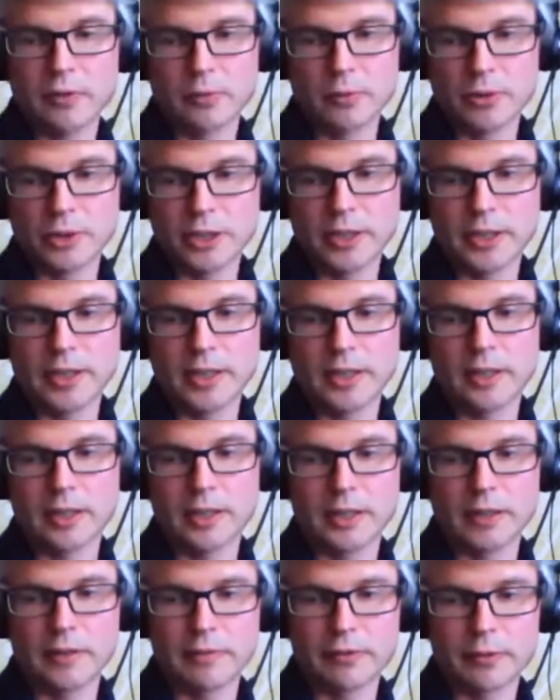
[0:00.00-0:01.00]
if you're looking at
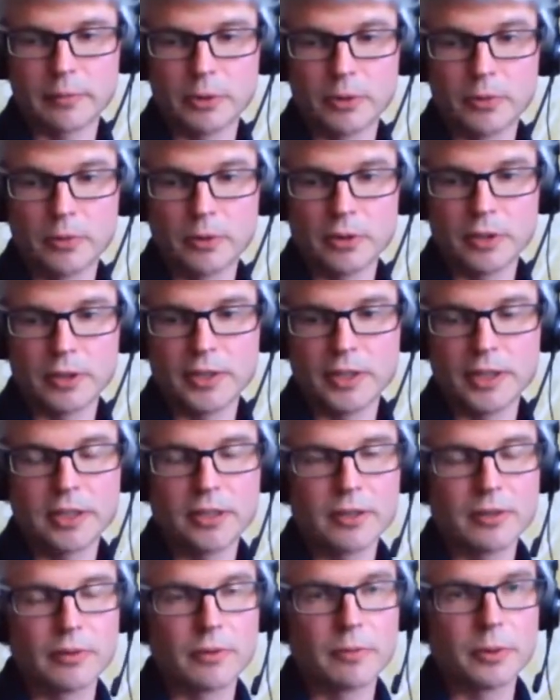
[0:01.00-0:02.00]
it in from an
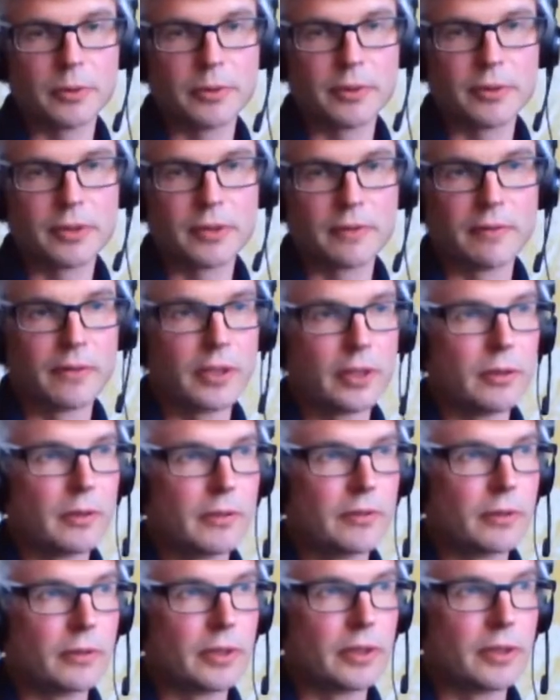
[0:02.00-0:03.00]
organizational point of view,
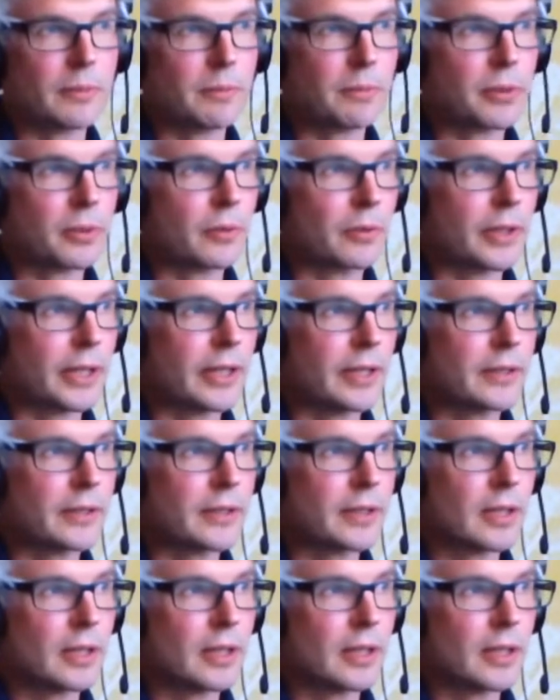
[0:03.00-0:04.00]
if you're going to deploy
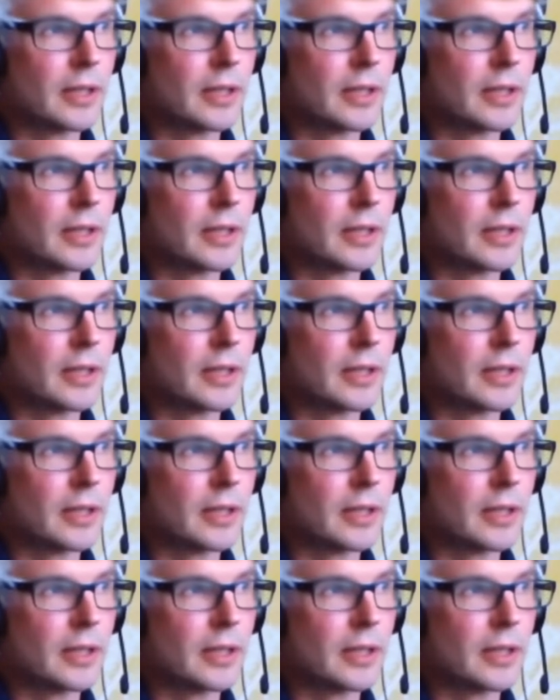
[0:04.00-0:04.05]
it,